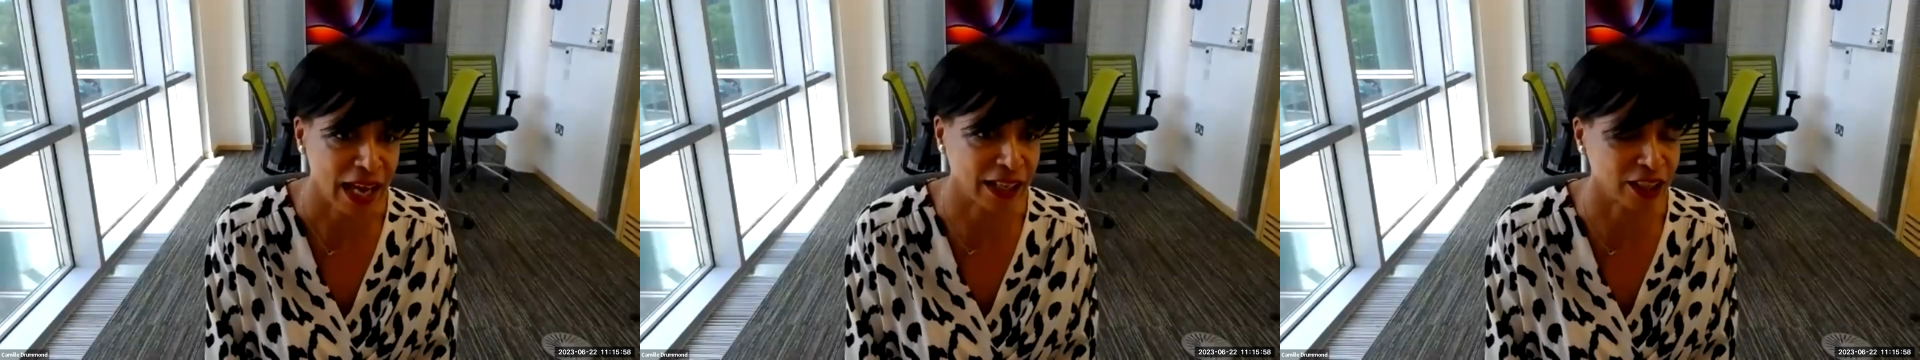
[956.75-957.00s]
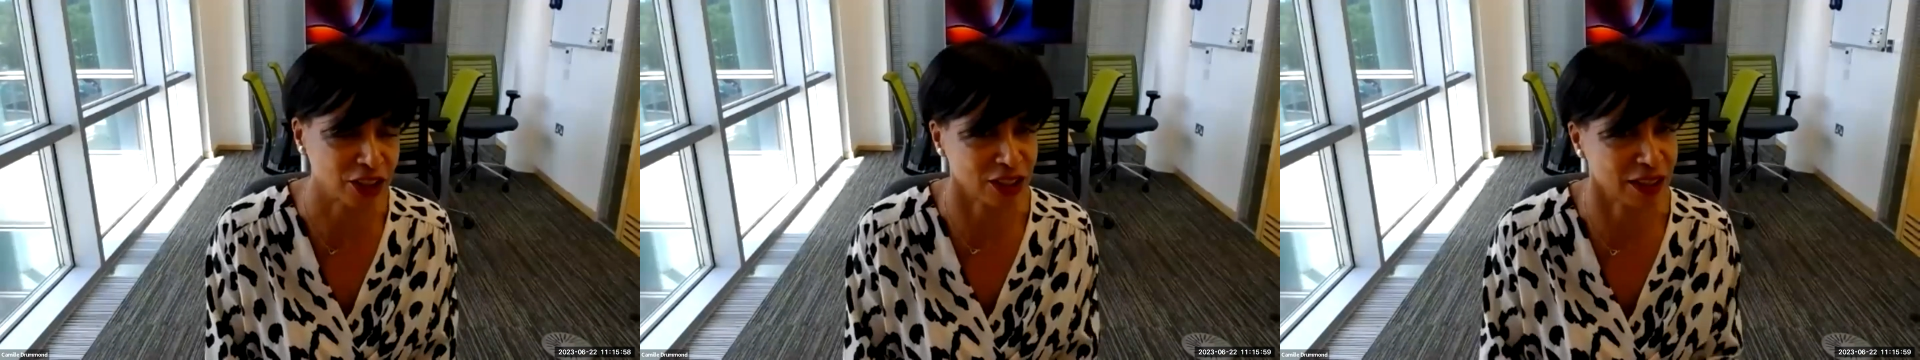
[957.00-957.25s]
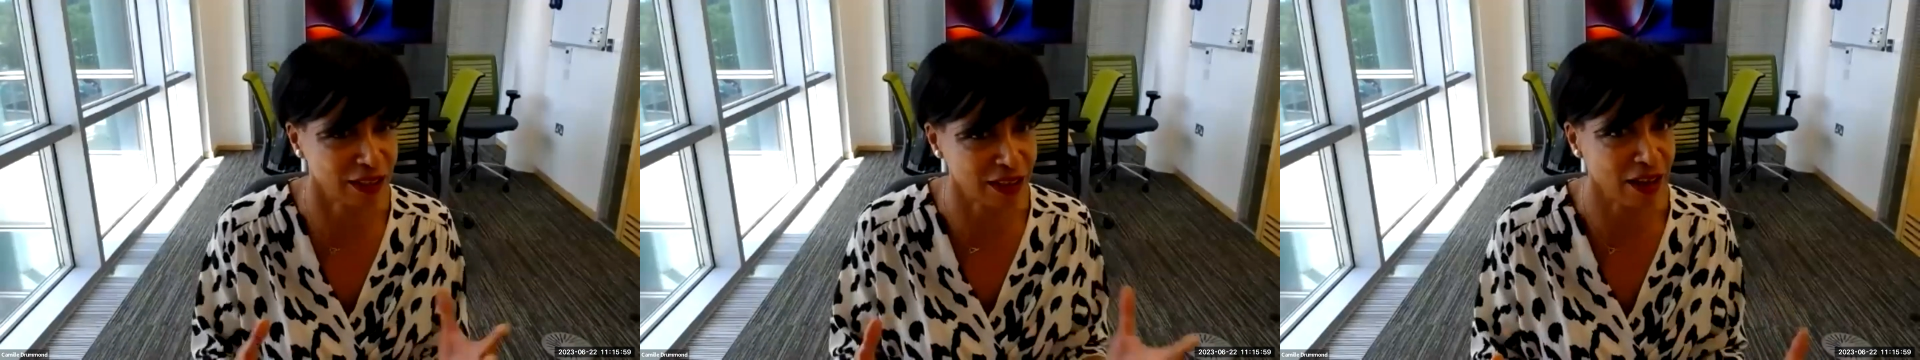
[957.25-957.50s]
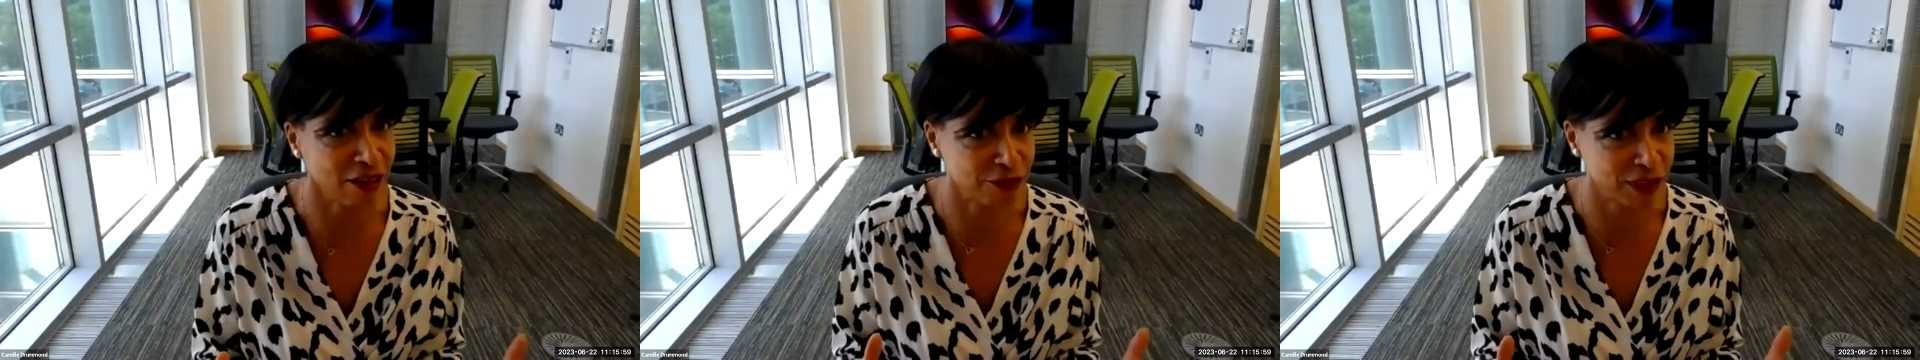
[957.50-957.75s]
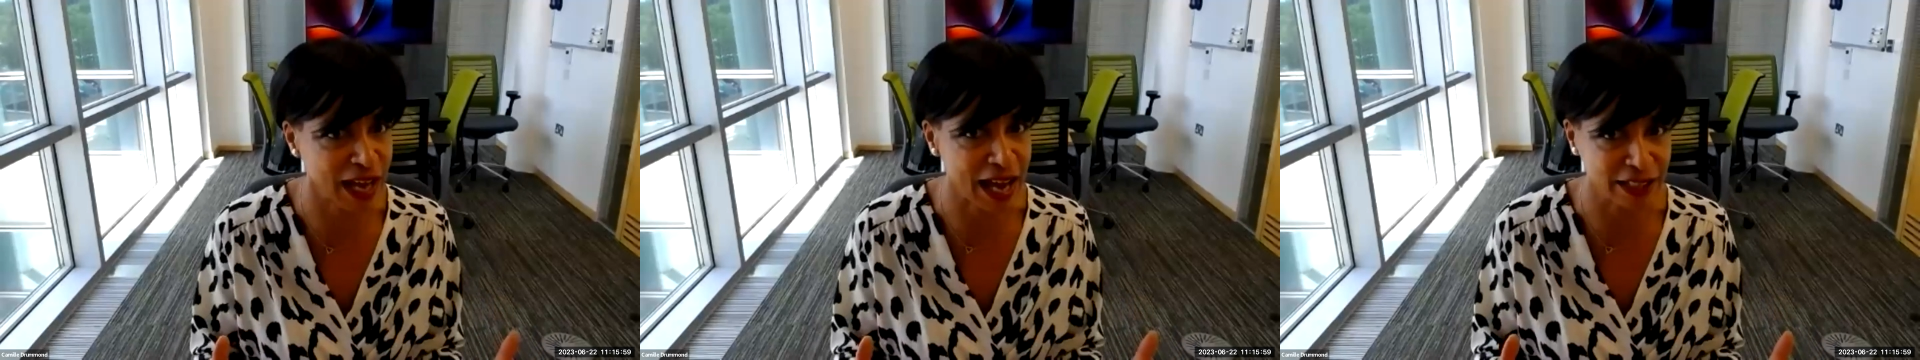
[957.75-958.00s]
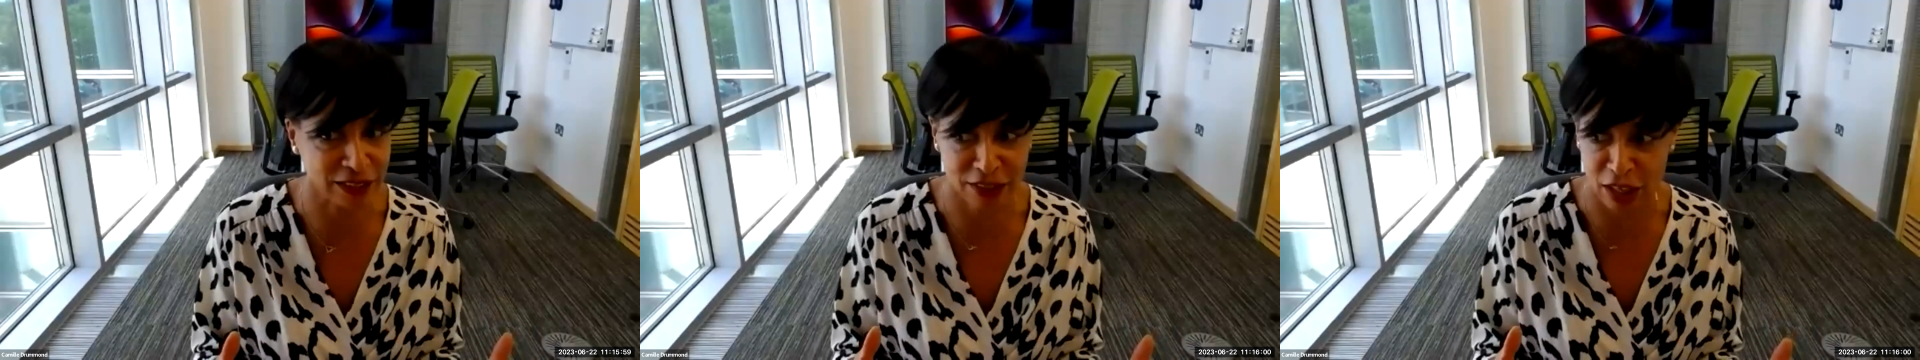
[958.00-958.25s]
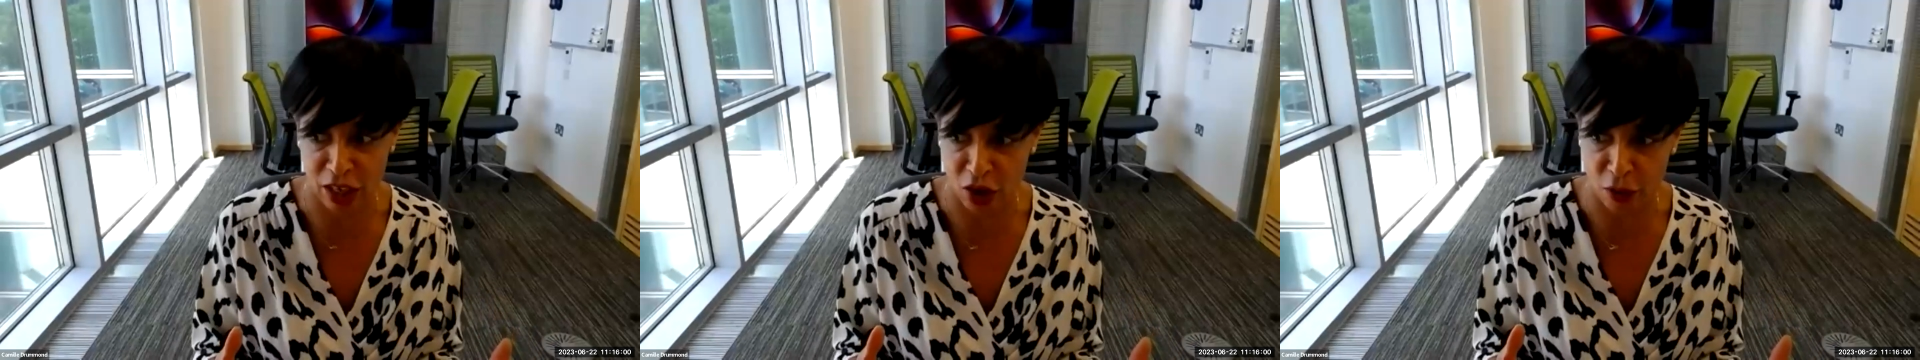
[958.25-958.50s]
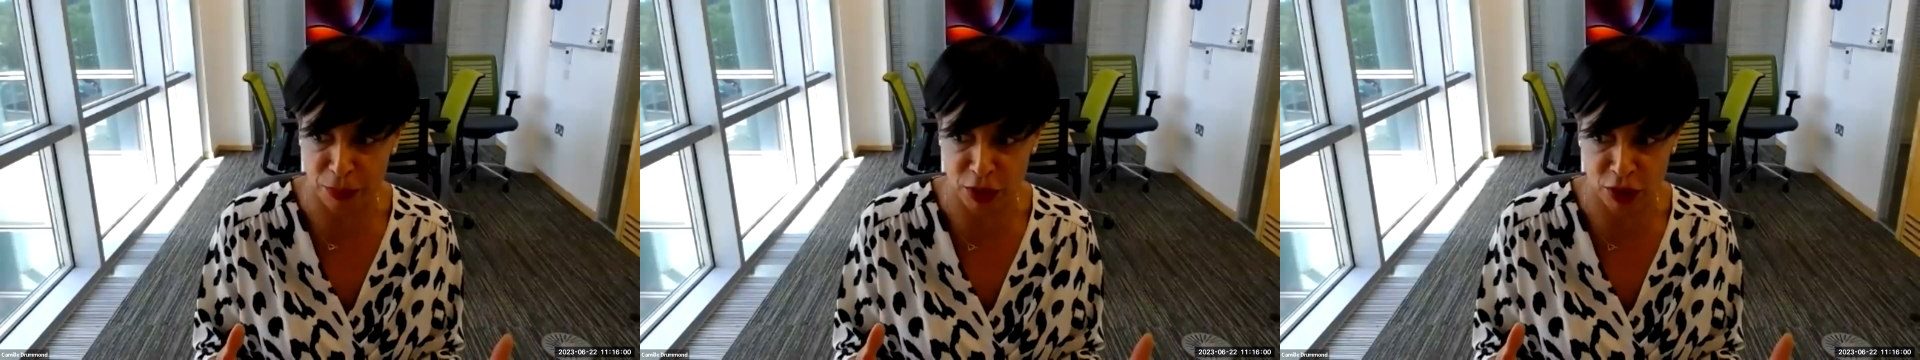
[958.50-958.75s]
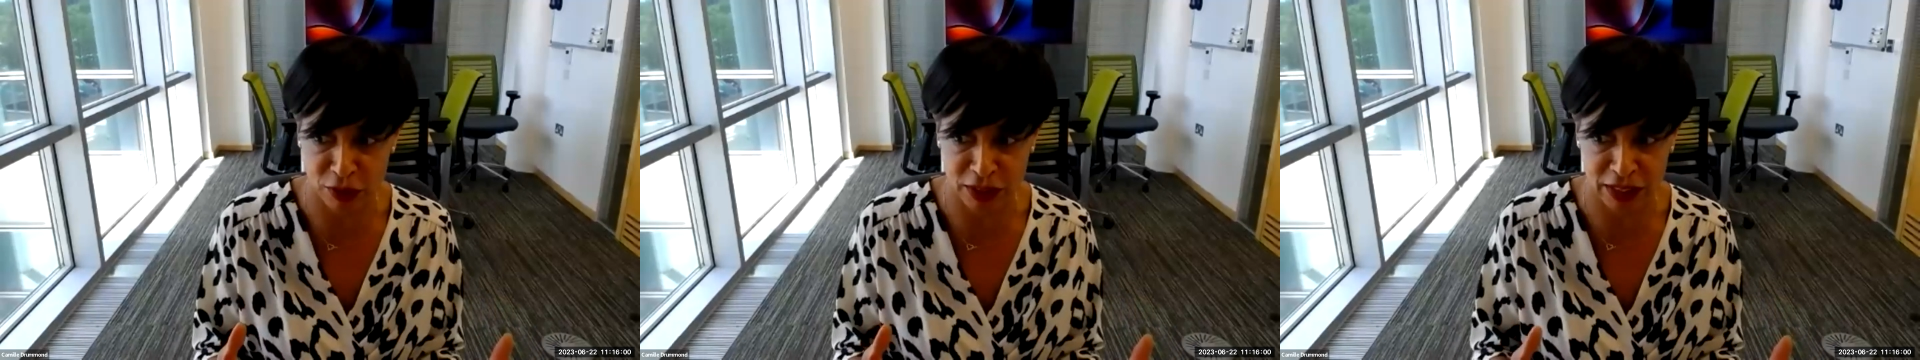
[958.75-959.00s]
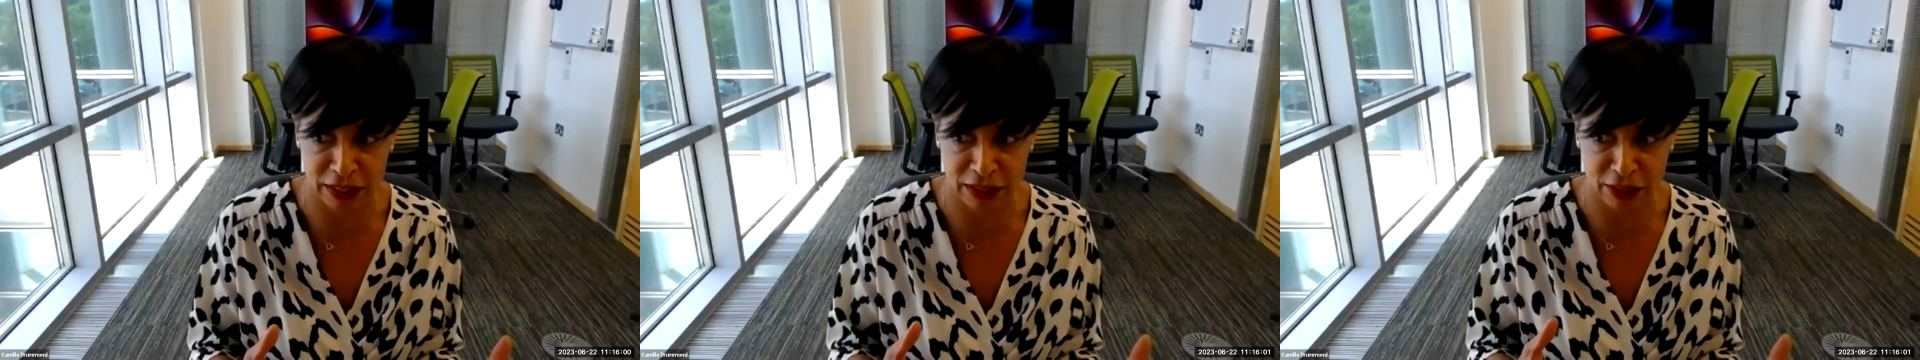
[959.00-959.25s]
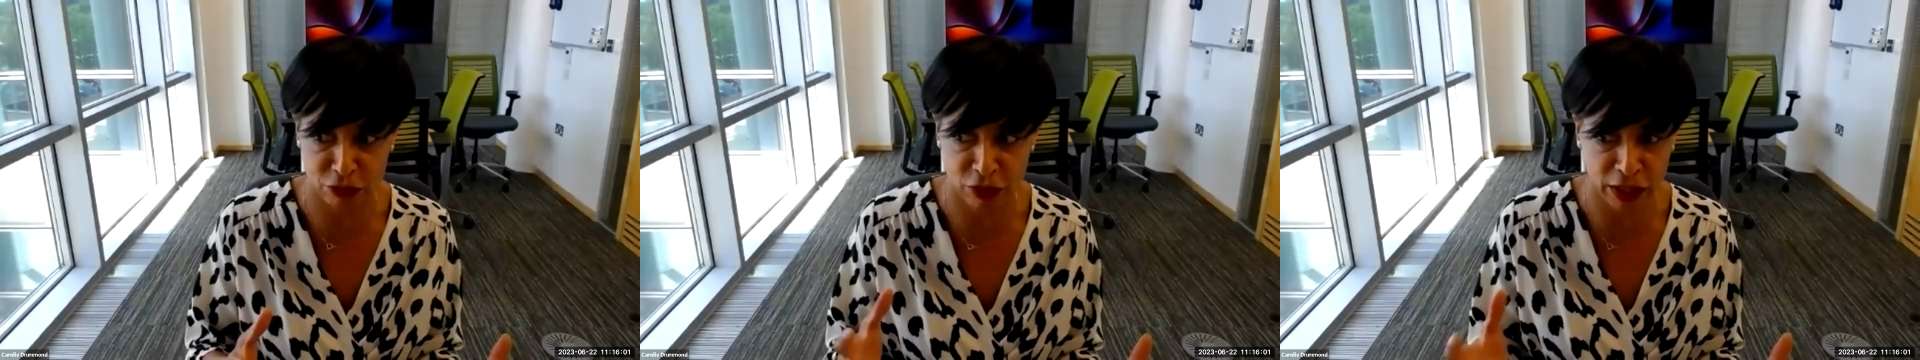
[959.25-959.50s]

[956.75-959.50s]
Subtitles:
And I just love that opportunity